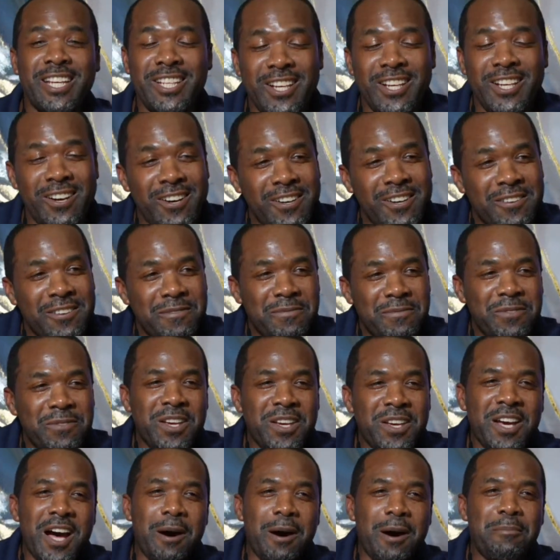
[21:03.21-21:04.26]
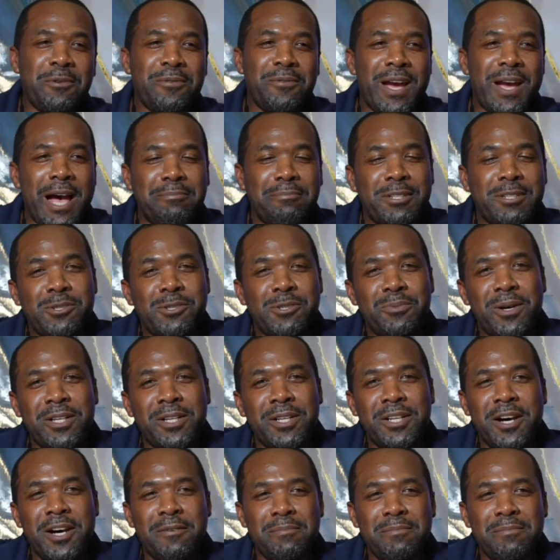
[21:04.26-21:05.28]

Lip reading: y'all. I'm gonna wrap this one up,